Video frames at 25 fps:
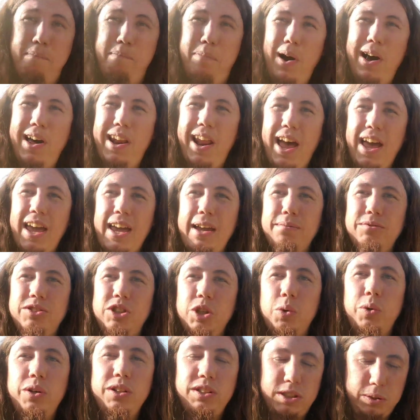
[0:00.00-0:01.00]
But I am
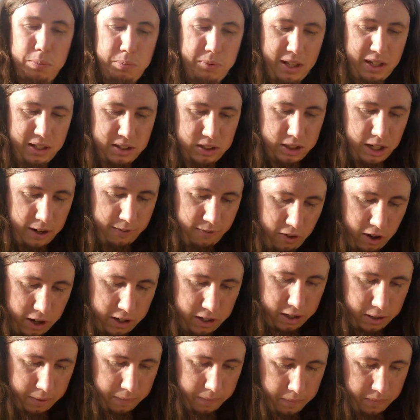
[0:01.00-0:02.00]
doing some things
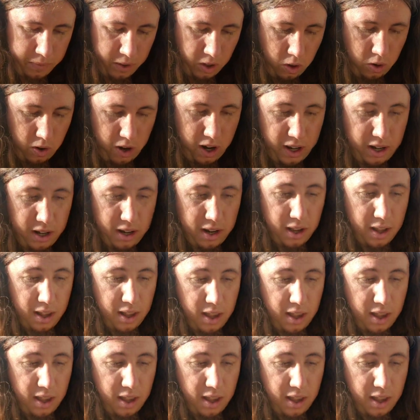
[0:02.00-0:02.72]
different, right?